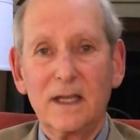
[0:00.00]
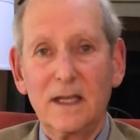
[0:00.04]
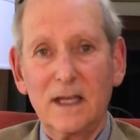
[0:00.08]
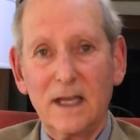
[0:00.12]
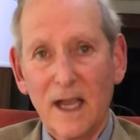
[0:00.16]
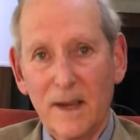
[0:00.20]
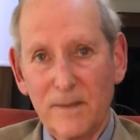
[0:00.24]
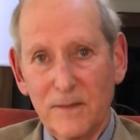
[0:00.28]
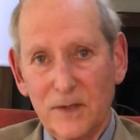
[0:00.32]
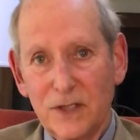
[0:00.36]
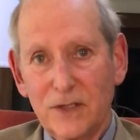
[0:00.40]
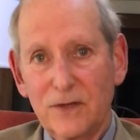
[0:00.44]

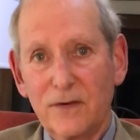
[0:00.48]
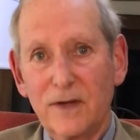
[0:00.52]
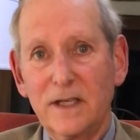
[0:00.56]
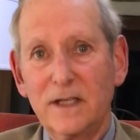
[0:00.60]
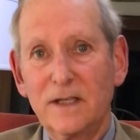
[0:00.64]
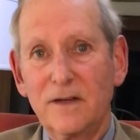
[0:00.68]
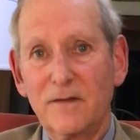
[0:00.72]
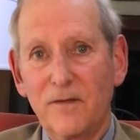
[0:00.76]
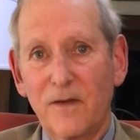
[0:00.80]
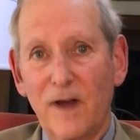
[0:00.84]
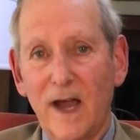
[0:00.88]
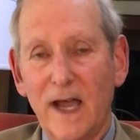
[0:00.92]

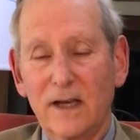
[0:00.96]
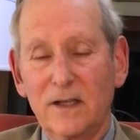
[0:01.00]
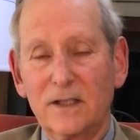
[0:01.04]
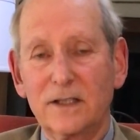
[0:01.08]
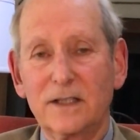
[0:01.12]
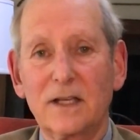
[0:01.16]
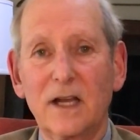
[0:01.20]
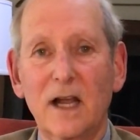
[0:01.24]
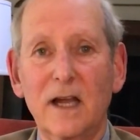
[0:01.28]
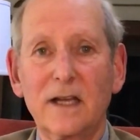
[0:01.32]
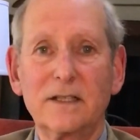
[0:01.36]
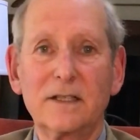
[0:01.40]
Chemistries and vital
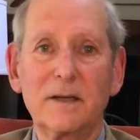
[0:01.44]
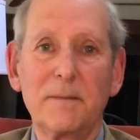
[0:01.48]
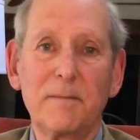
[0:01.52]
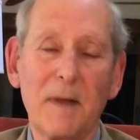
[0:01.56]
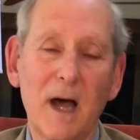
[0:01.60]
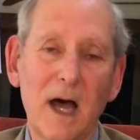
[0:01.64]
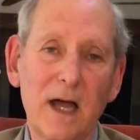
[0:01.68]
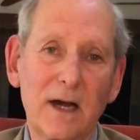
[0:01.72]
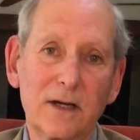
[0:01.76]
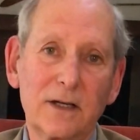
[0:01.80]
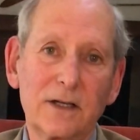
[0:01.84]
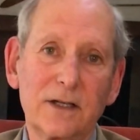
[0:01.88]
signs are
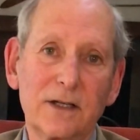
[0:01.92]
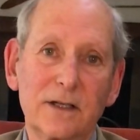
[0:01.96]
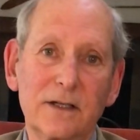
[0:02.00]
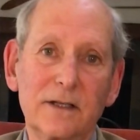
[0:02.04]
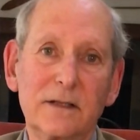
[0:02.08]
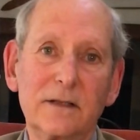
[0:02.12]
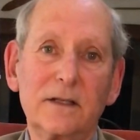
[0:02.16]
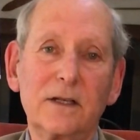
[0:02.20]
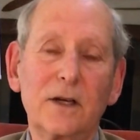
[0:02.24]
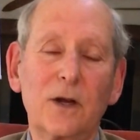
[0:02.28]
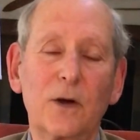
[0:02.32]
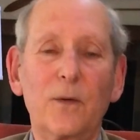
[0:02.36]
monitored,
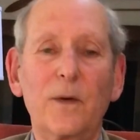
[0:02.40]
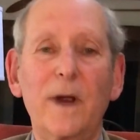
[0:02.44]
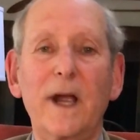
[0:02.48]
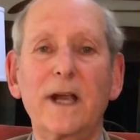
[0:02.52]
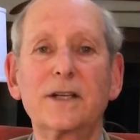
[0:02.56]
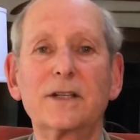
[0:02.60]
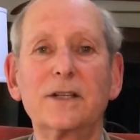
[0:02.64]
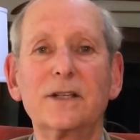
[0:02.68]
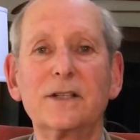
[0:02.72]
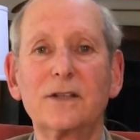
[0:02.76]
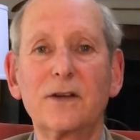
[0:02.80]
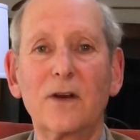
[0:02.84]

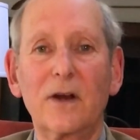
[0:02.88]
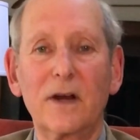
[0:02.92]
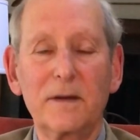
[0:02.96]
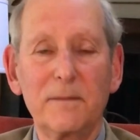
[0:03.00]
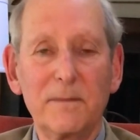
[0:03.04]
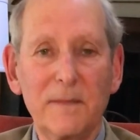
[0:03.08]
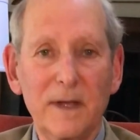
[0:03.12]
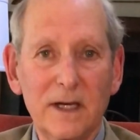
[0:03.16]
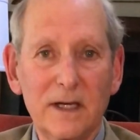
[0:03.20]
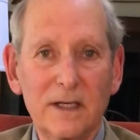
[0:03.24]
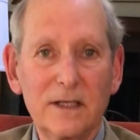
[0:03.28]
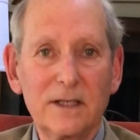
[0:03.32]
corrections are
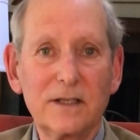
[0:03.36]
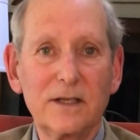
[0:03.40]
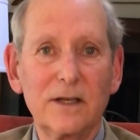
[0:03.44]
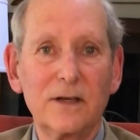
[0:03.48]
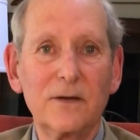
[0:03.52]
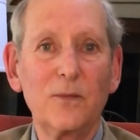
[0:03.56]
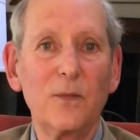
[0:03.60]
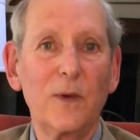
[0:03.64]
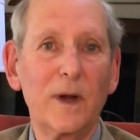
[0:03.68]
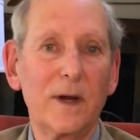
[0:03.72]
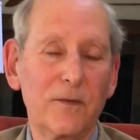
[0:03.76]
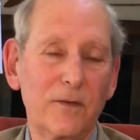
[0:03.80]

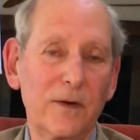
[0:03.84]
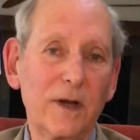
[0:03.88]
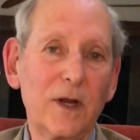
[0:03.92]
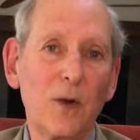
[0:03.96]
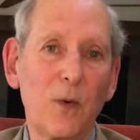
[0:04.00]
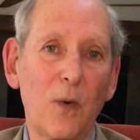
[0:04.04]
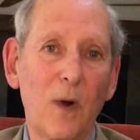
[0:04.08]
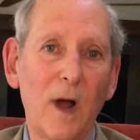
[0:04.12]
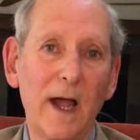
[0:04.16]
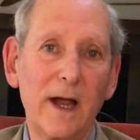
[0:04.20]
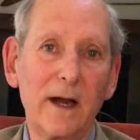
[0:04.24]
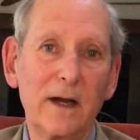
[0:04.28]
administered when
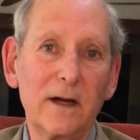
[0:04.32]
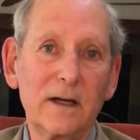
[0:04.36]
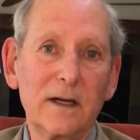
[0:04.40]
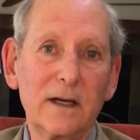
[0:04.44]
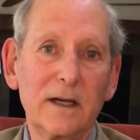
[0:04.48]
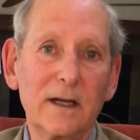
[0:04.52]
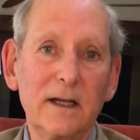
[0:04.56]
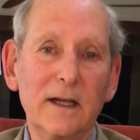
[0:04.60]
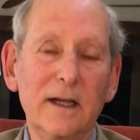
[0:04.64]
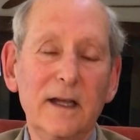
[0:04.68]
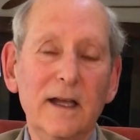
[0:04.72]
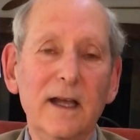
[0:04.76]
required,
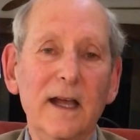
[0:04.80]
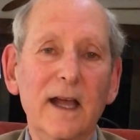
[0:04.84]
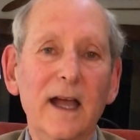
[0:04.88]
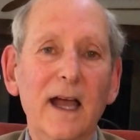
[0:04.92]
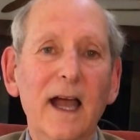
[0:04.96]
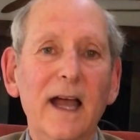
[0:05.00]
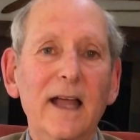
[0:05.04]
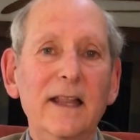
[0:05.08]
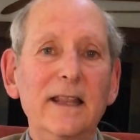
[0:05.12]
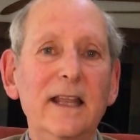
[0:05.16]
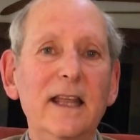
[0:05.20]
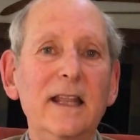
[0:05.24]

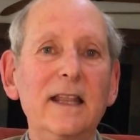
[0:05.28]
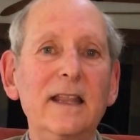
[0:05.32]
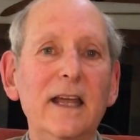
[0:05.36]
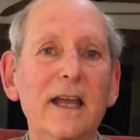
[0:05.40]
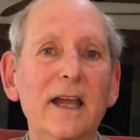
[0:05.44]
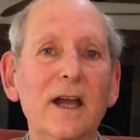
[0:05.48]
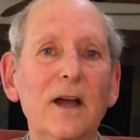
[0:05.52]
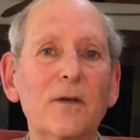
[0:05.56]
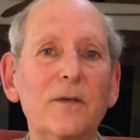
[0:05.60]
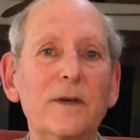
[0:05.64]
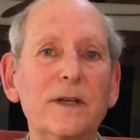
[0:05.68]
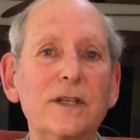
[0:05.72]
and then
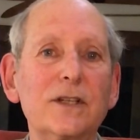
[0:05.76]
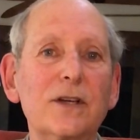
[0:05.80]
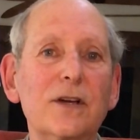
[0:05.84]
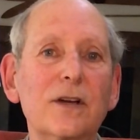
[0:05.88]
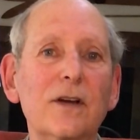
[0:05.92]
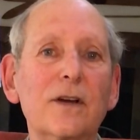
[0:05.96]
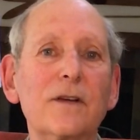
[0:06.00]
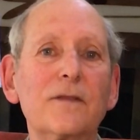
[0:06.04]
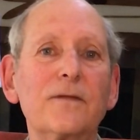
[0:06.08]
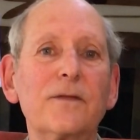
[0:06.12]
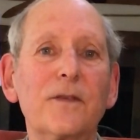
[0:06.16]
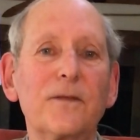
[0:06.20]
they are
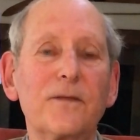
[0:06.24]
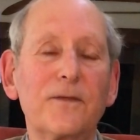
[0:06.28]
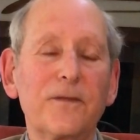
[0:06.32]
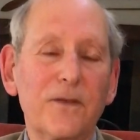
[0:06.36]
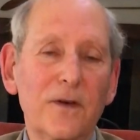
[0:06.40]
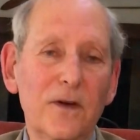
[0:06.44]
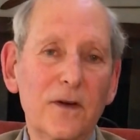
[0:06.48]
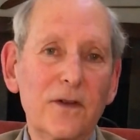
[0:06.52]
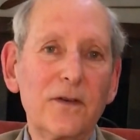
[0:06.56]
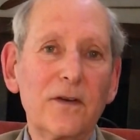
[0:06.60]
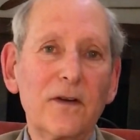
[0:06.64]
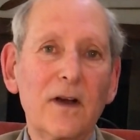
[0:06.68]
returned for
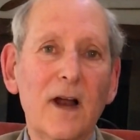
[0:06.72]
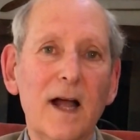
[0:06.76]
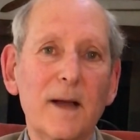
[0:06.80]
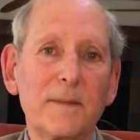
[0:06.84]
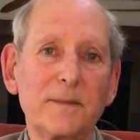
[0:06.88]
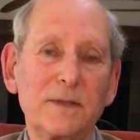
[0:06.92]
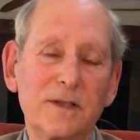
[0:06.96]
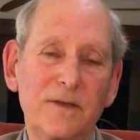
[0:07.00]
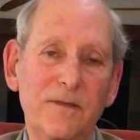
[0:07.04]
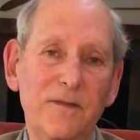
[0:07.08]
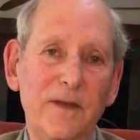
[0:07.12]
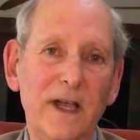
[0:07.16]
further
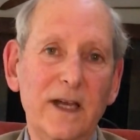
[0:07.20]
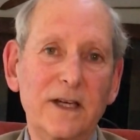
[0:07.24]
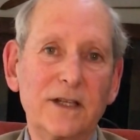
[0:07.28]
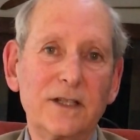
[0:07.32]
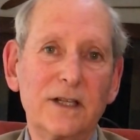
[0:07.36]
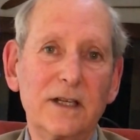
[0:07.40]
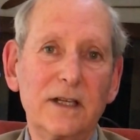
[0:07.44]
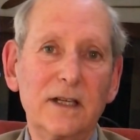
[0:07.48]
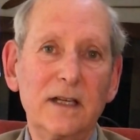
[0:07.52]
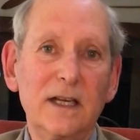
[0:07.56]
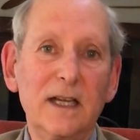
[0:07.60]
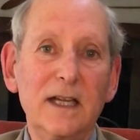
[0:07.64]

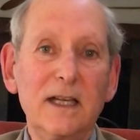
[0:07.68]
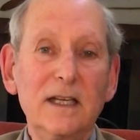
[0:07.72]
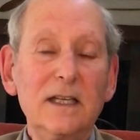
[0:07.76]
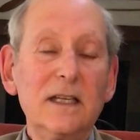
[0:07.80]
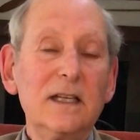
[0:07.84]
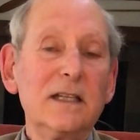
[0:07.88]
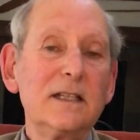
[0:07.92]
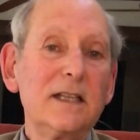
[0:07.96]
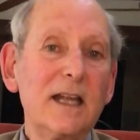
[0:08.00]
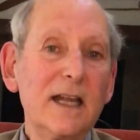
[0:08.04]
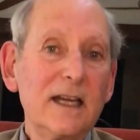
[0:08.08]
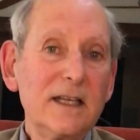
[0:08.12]
observation in
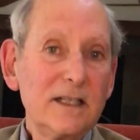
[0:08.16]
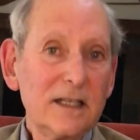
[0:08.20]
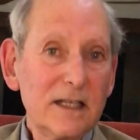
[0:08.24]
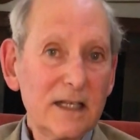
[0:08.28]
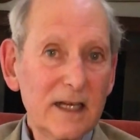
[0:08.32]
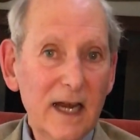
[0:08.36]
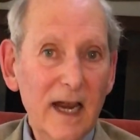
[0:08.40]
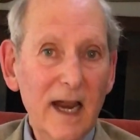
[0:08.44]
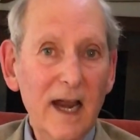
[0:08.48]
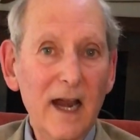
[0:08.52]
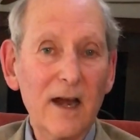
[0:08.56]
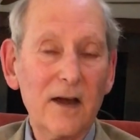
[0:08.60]
the
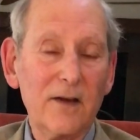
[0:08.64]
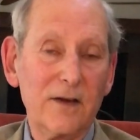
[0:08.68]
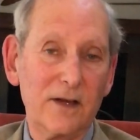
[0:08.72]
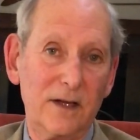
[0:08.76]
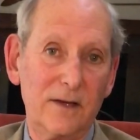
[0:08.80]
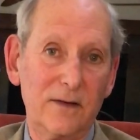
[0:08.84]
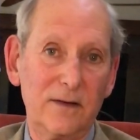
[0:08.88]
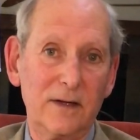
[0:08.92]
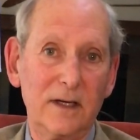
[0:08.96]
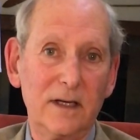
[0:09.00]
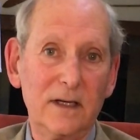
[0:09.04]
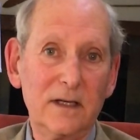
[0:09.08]
intensive care
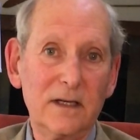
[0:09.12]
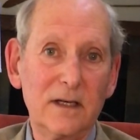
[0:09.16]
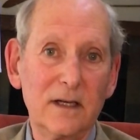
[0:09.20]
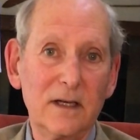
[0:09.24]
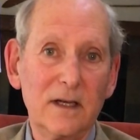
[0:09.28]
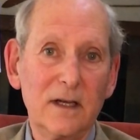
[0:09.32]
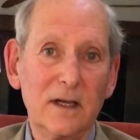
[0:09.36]
unit